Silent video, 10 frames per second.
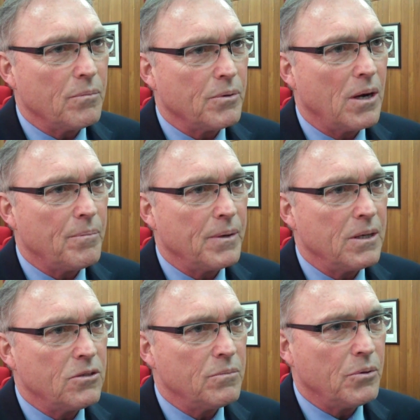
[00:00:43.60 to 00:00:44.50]

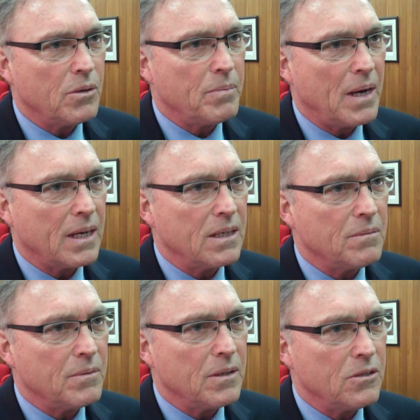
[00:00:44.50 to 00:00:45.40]
property to put it back
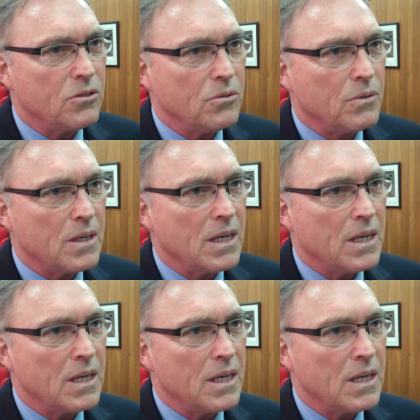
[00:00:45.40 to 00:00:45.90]
into